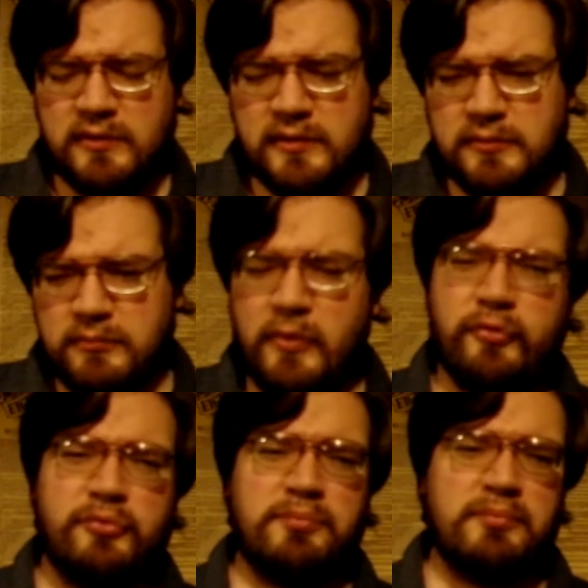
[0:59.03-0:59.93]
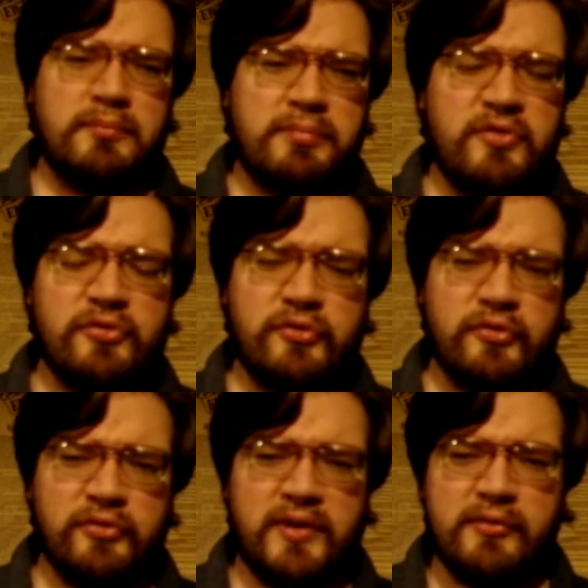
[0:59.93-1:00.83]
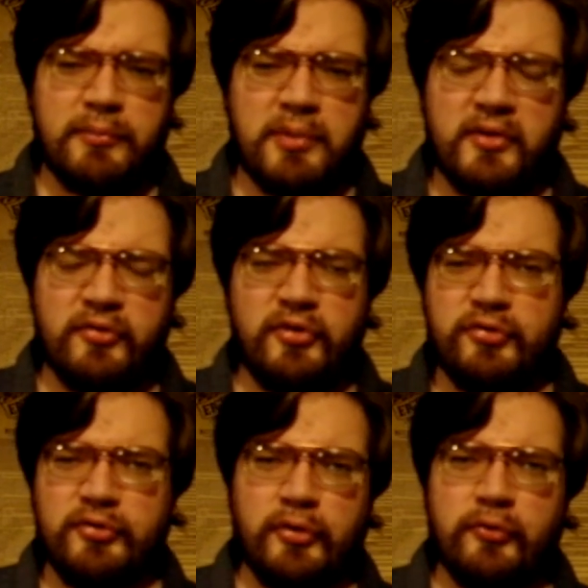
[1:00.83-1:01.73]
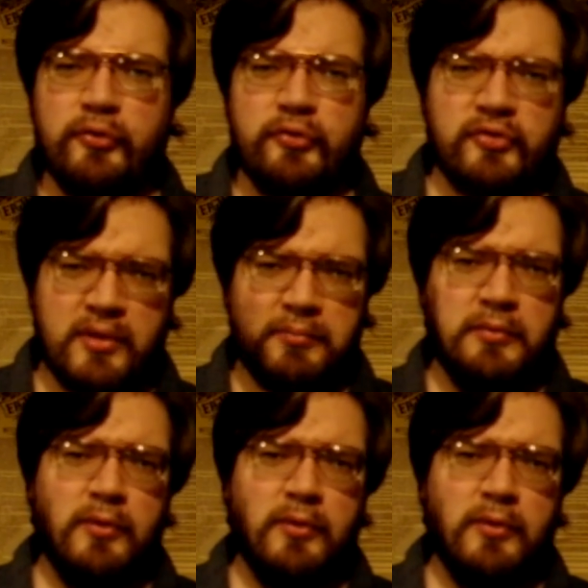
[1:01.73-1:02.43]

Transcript: Most businesses give a politician or two some,